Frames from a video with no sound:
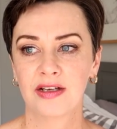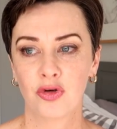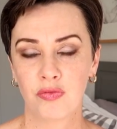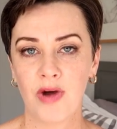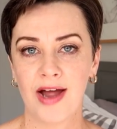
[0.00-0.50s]

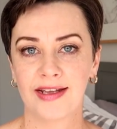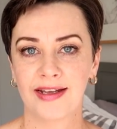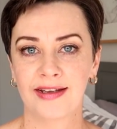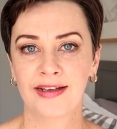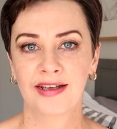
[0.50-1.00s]

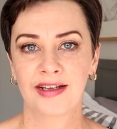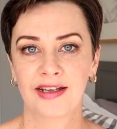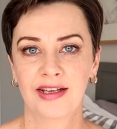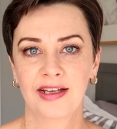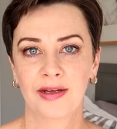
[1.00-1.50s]
crying
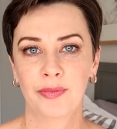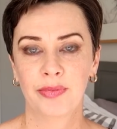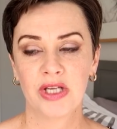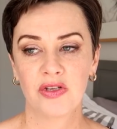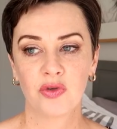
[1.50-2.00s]

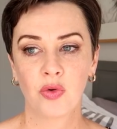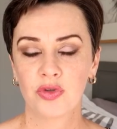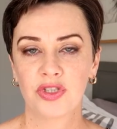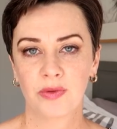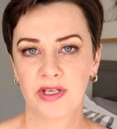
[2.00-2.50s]
because all
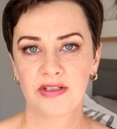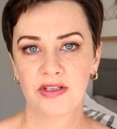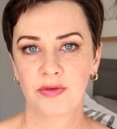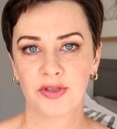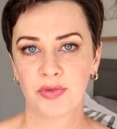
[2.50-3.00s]
she wanted to
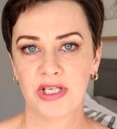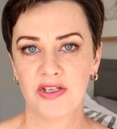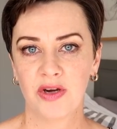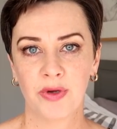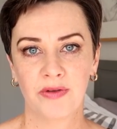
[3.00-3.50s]
do was
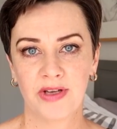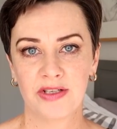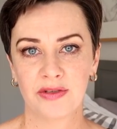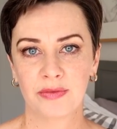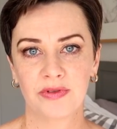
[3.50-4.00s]
pre-chop her
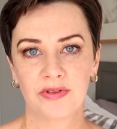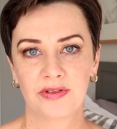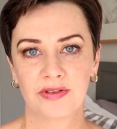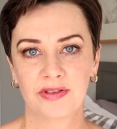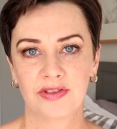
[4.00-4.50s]

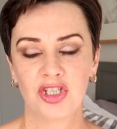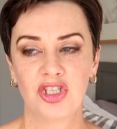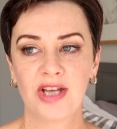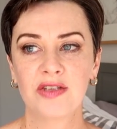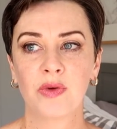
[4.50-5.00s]
vegetables. She
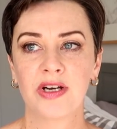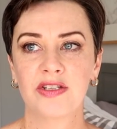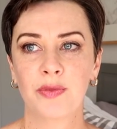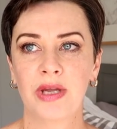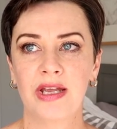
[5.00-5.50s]
just
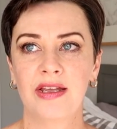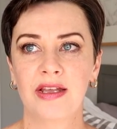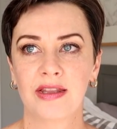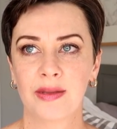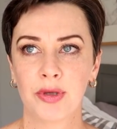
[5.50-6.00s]
wanted to
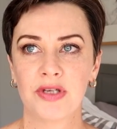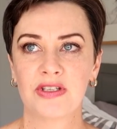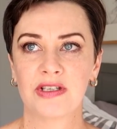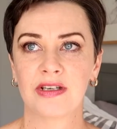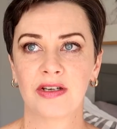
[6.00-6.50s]
be the
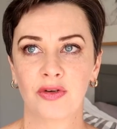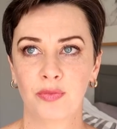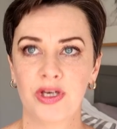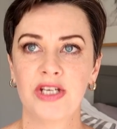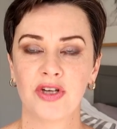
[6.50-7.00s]
person who
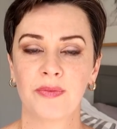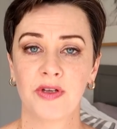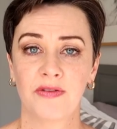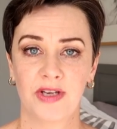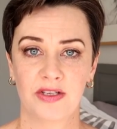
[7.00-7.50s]
pre-chopped
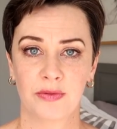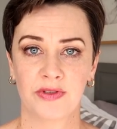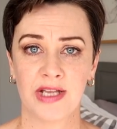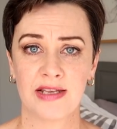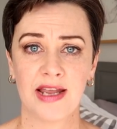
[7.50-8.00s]
her
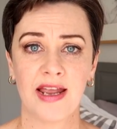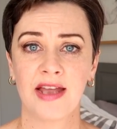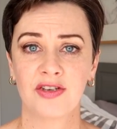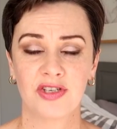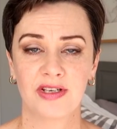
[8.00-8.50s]
vegetables that day
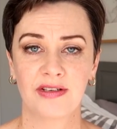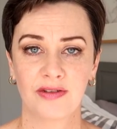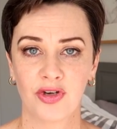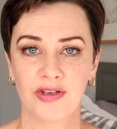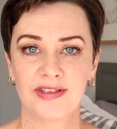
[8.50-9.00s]
and she
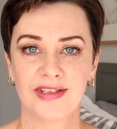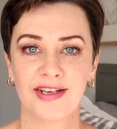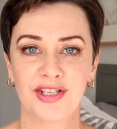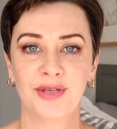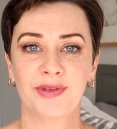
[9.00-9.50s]
couldn't
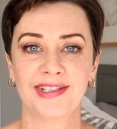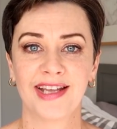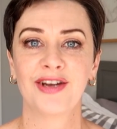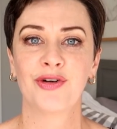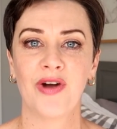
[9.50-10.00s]
and she was
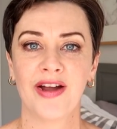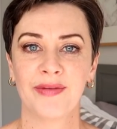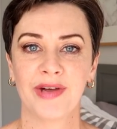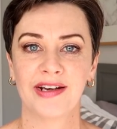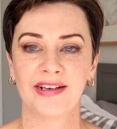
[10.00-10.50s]
like crying
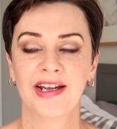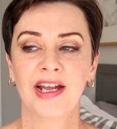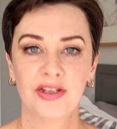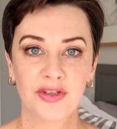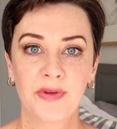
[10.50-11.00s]
about it.
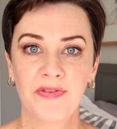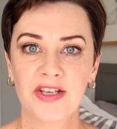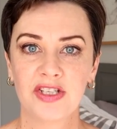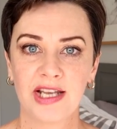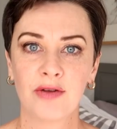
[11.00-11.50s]
To be
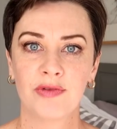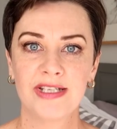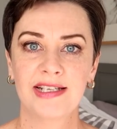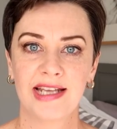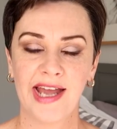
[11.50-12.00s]
fair, she's like
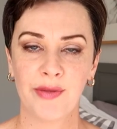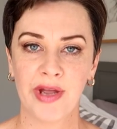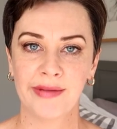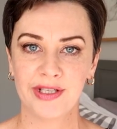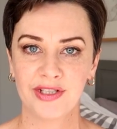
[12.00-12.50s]
recently had a
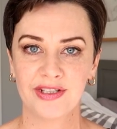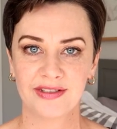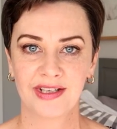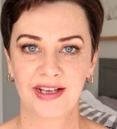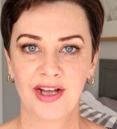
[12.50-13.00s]
baby.
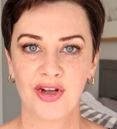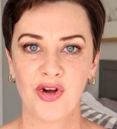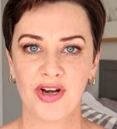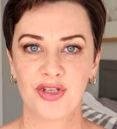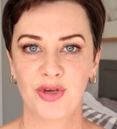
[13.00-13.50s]
She's
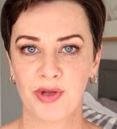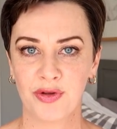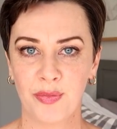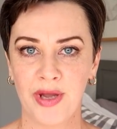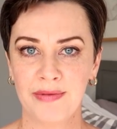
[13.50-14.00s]
got a
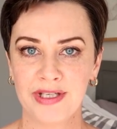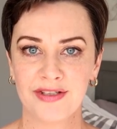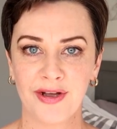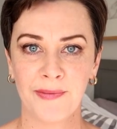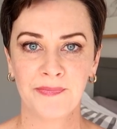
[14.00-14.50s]
two-month-old baby.
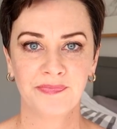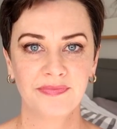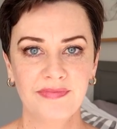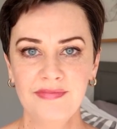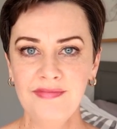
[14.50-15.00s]
So
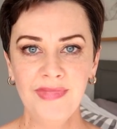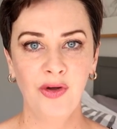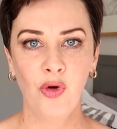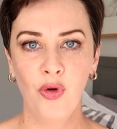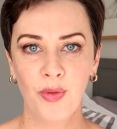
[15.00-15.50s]

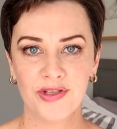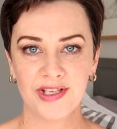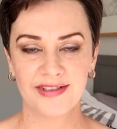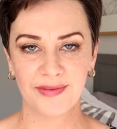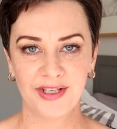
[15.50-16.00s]
hormones
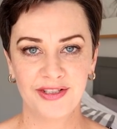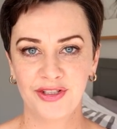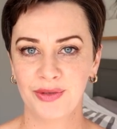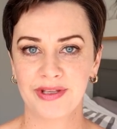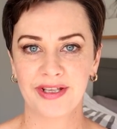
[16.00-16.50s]
had something to
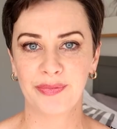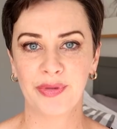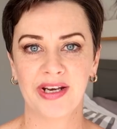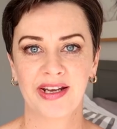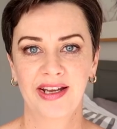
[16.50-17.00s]
do with it,
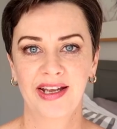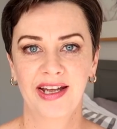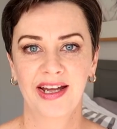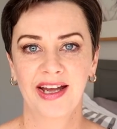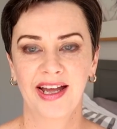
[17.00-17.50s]
but
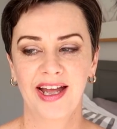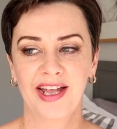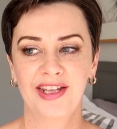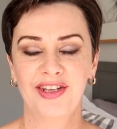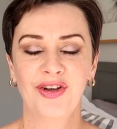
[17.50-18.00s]

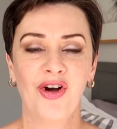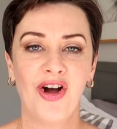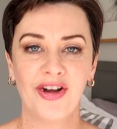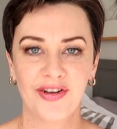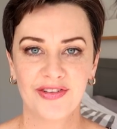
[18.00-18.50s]
your
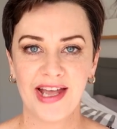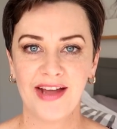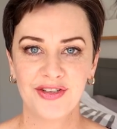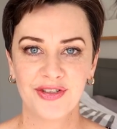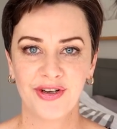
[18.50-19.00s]
heart goes
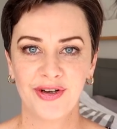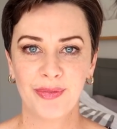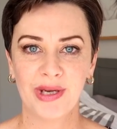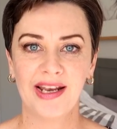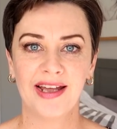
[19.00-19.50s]
out to her,
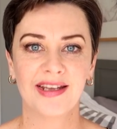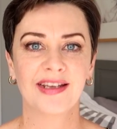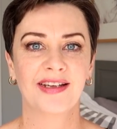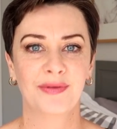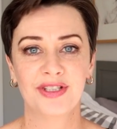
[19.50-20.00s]
but like
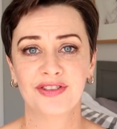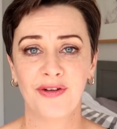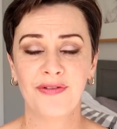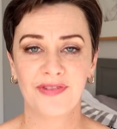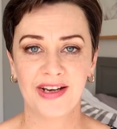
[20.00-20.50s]
it was
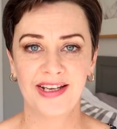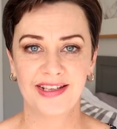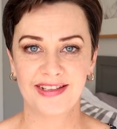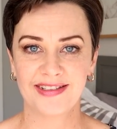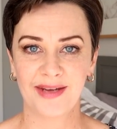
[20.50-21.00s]
so funny
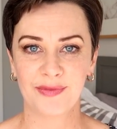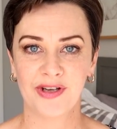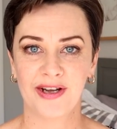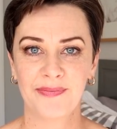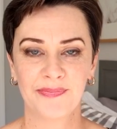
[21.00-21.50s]
at the same
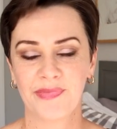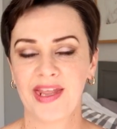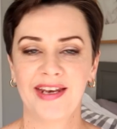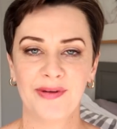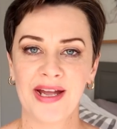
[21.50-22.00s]
time.
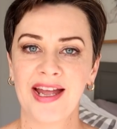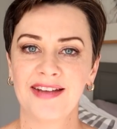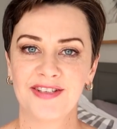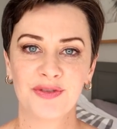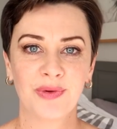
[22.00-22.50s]
Anyway,
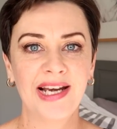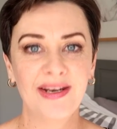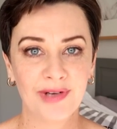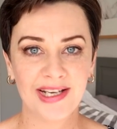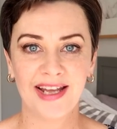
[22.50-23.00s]
I just
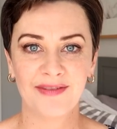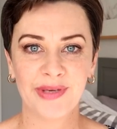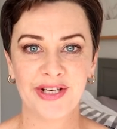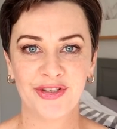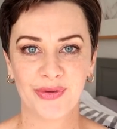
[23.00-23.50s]
really, really have
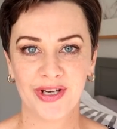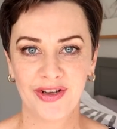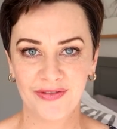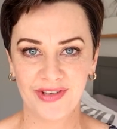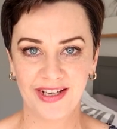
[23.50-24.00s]
been enjoying
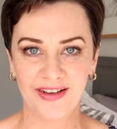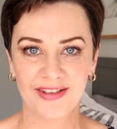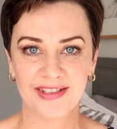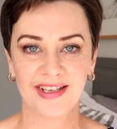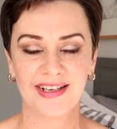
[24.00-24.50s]
her
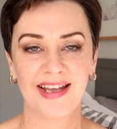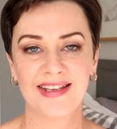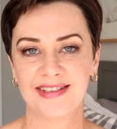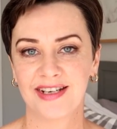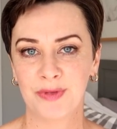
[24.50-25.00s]
videos. Like
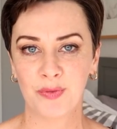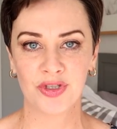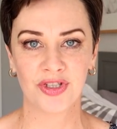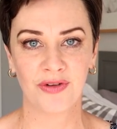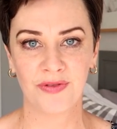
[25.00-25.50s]
I said, I've been
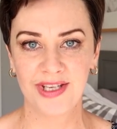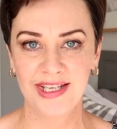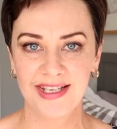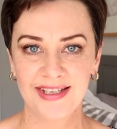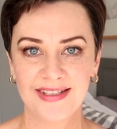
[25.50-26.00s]
watching her for
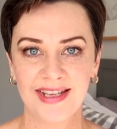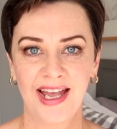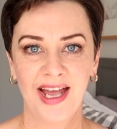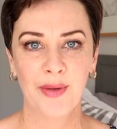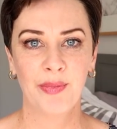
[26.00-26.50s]
years,
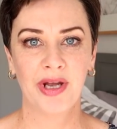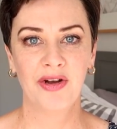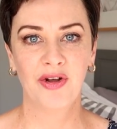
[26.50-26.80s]
but